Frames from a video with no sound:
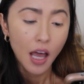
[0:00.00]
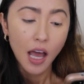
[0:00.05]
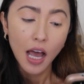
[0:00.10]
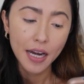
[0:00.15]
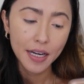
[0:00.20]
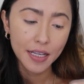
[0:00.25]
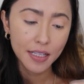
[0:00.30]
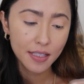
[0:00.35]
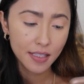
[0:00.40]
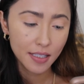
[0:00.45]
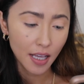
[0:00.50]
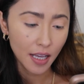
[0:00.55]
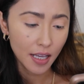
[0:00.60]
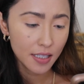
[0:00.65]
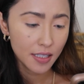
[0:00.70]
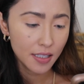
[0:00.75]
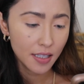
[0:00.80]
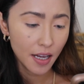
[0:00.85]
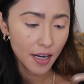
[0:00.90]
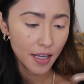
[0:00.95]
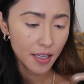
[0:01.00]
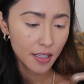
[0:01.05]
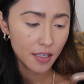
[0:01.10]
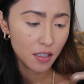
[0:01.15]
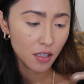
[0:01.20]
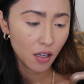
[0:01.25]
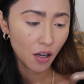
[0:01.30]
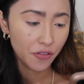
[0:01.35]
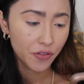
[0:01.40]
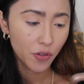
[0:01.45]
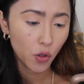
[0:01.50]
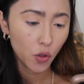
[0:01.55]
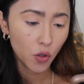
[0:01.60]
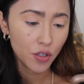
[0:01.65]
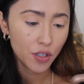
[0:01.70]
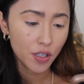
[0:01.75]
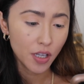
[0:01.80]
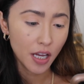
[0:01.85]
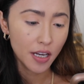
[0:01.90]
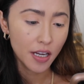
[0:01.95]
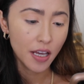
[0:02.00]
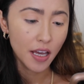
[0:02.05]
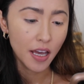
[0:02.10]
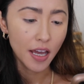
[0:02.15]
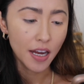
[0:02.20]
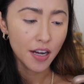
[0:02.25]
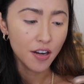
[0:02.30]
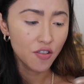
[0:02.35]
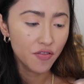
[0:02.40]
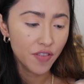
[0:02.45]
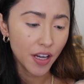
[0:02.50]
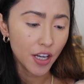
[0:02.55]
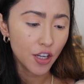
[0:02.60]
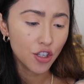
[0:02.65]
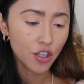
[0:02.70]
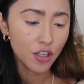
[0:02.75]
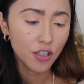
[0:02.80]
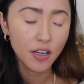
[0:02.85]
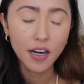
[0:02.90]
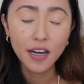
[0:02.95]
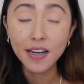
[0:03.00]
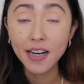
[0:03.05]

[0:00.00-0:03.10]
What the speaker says: and it says that it's of course an innovation